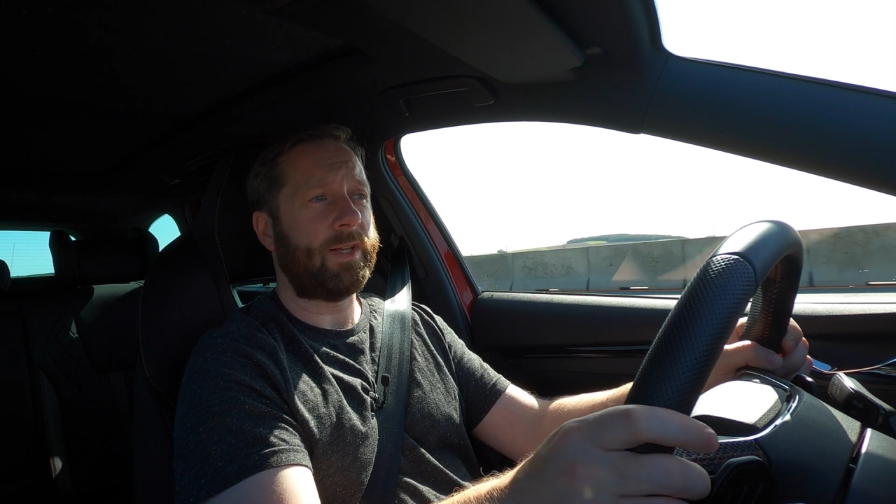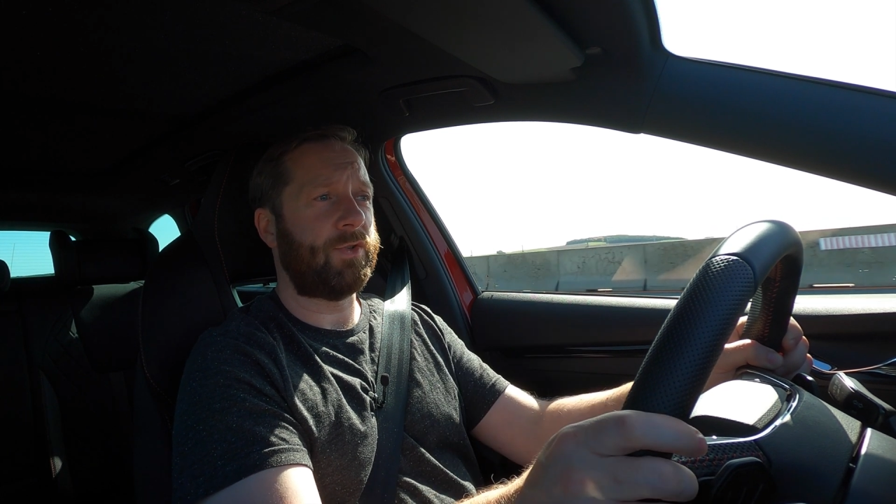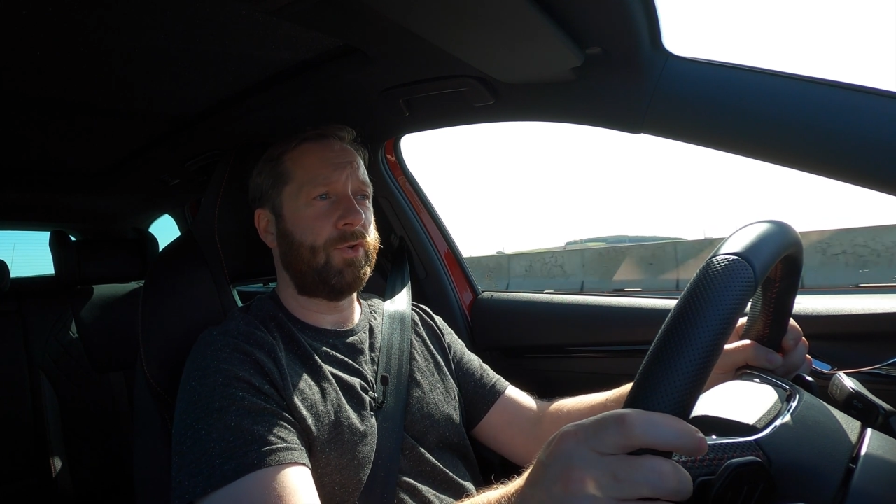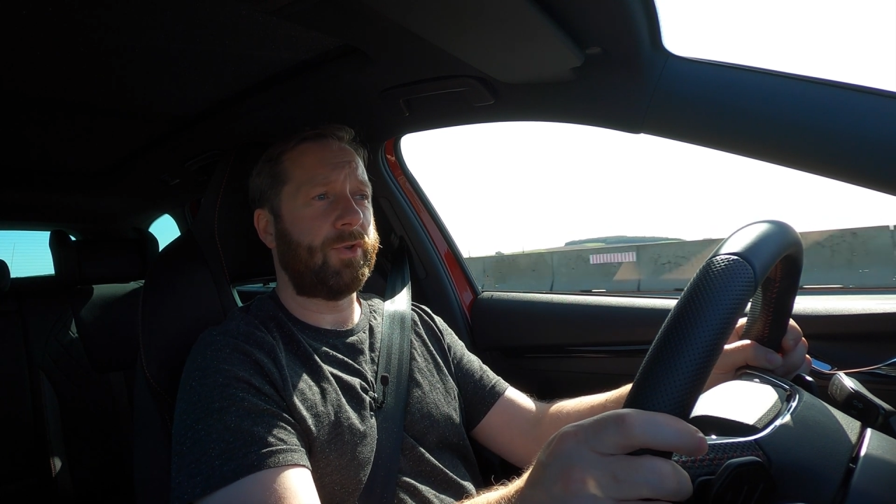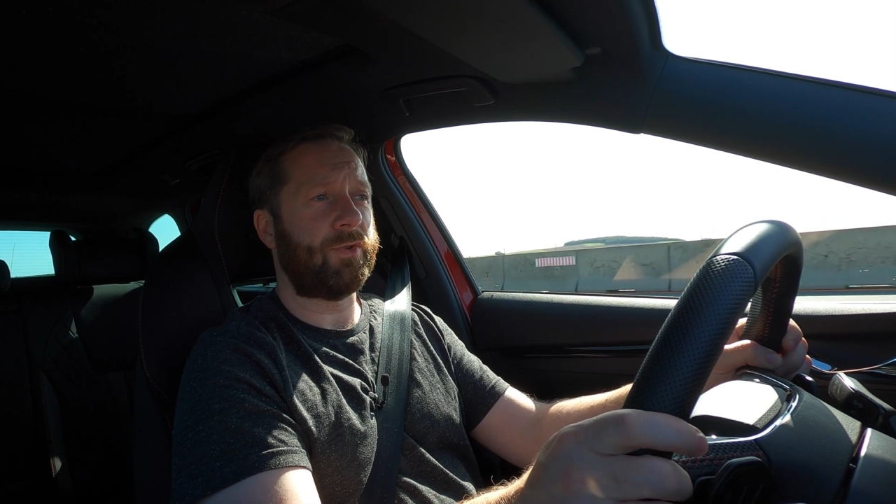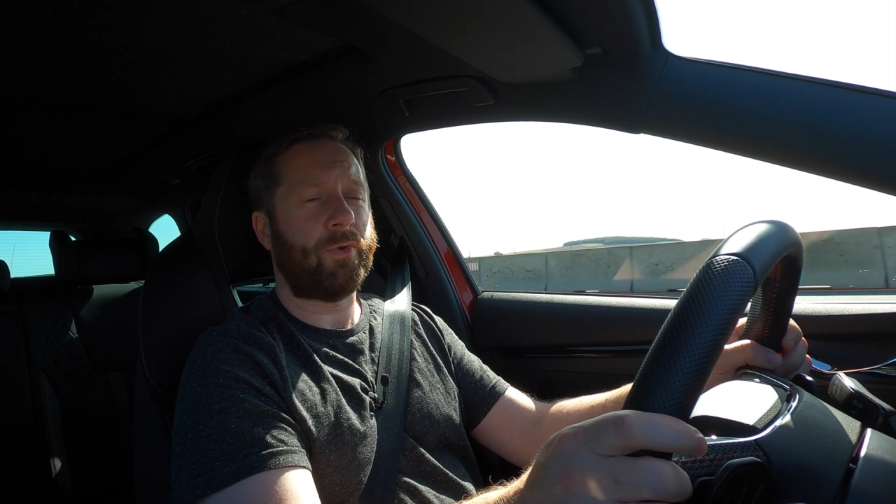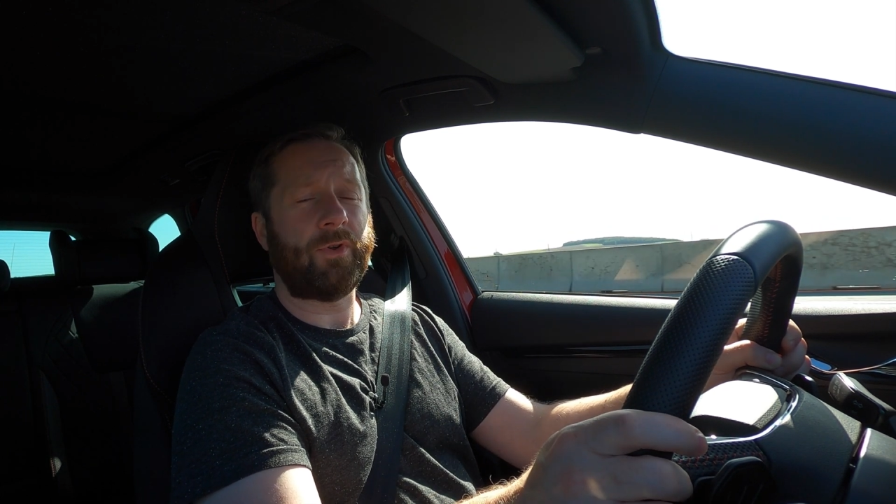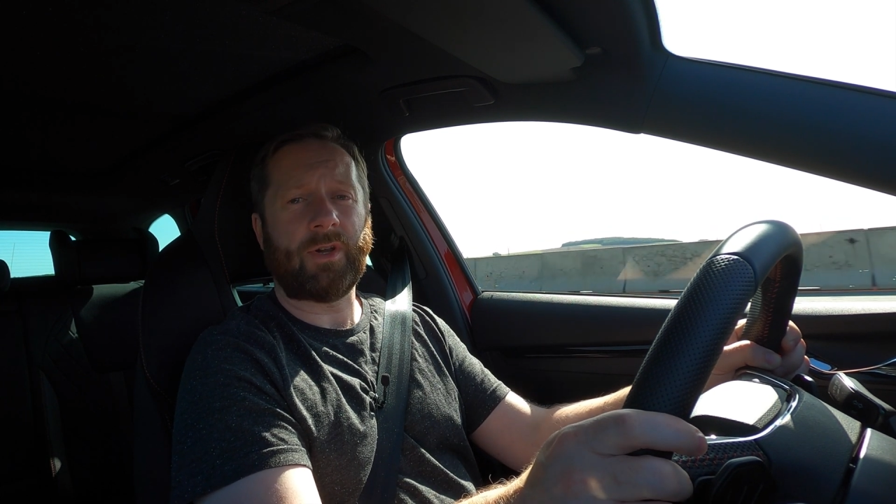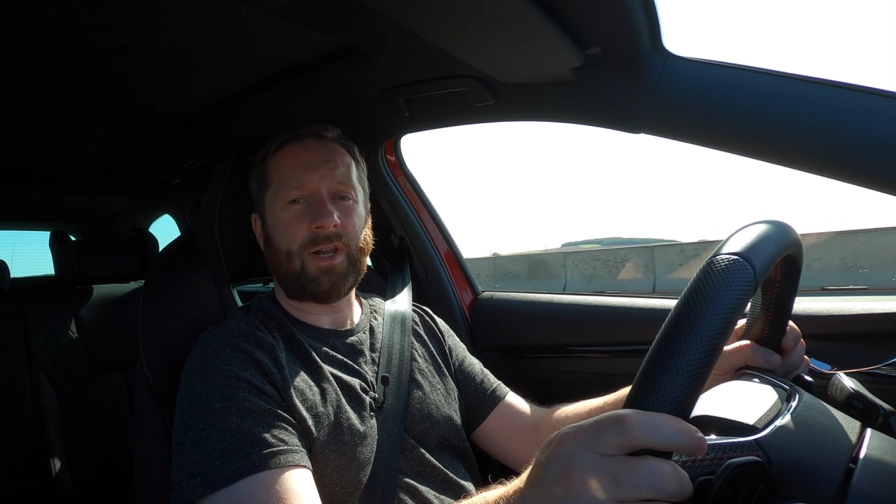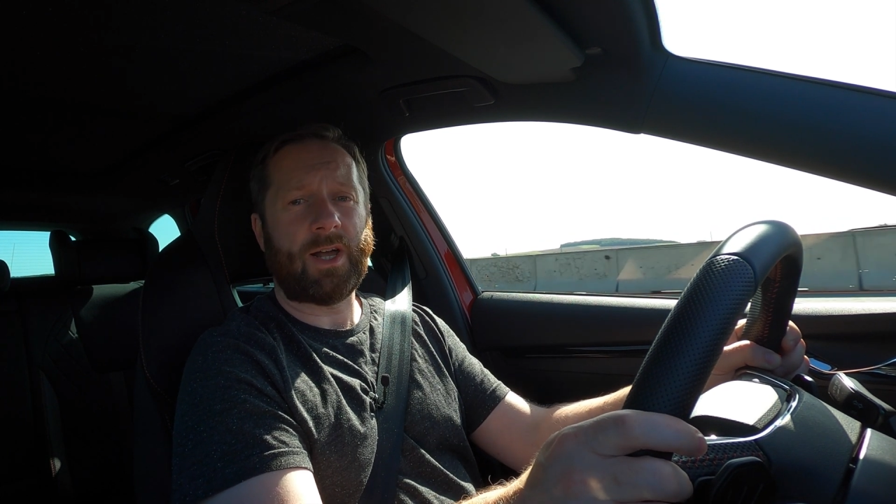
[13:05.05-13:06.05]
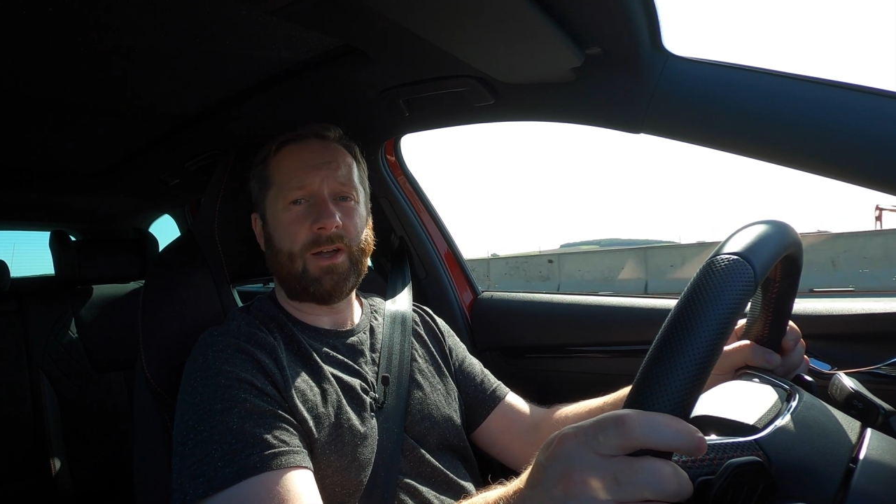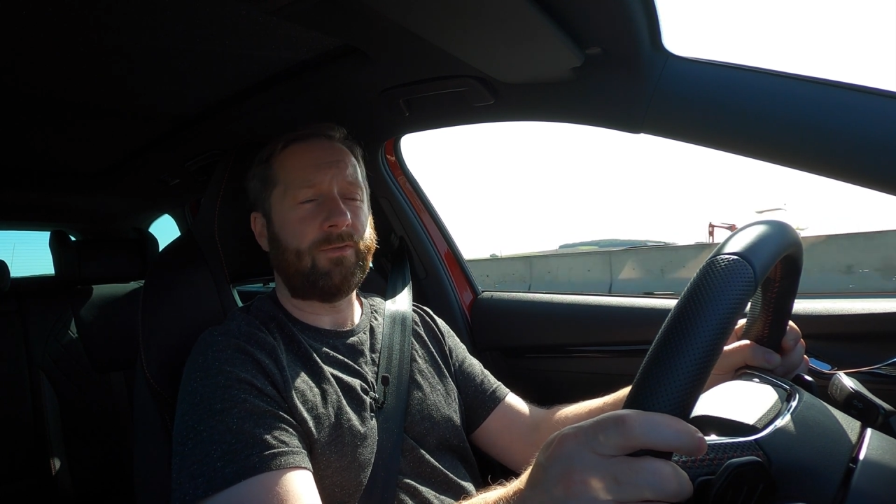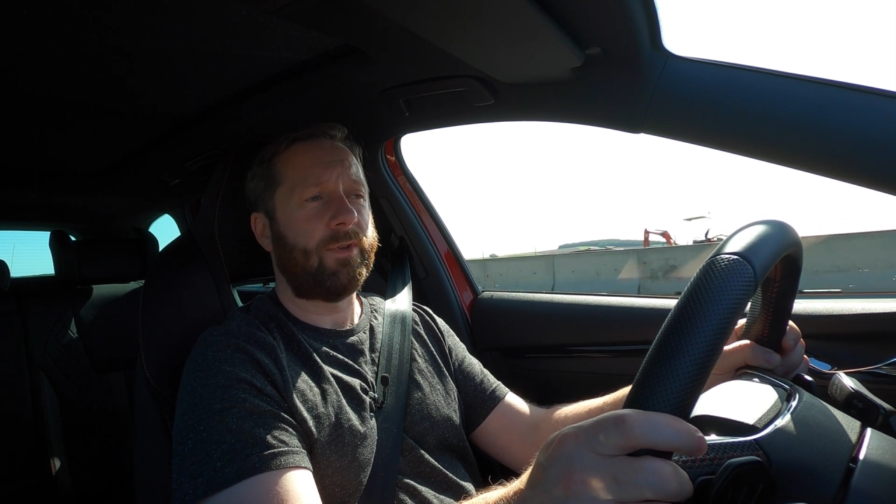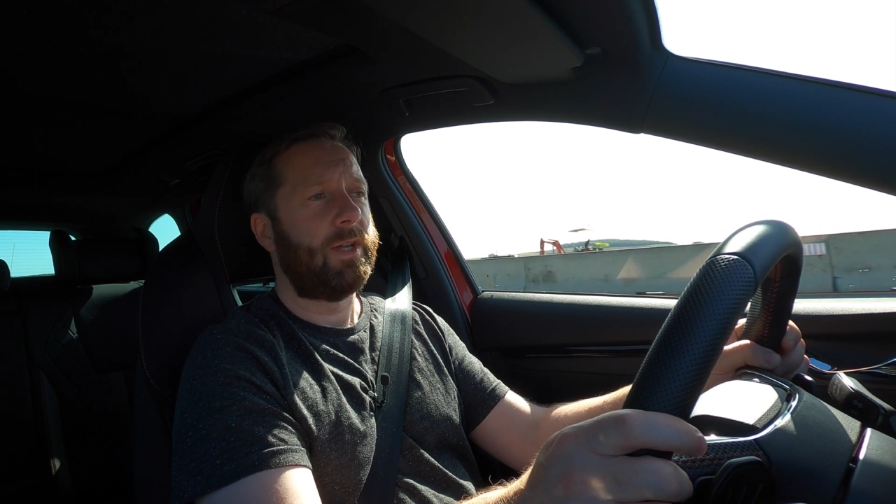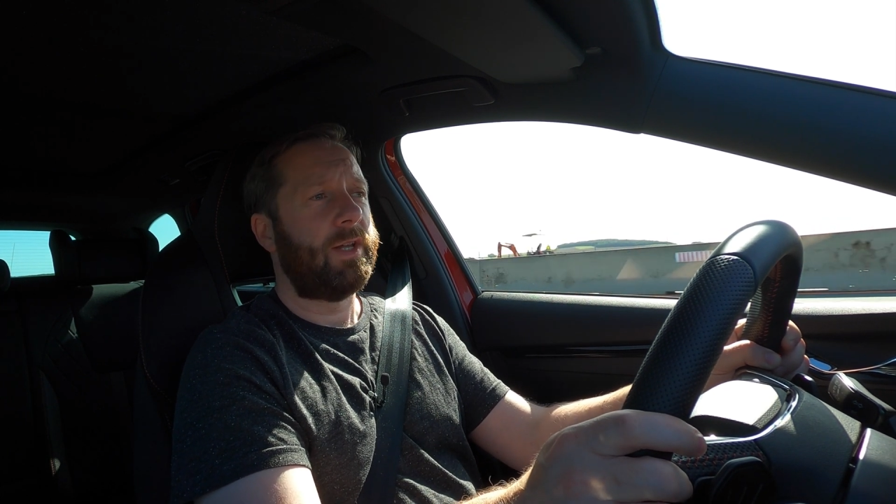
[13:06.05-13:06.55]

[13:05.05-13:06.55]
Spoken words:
as good as what you're going to have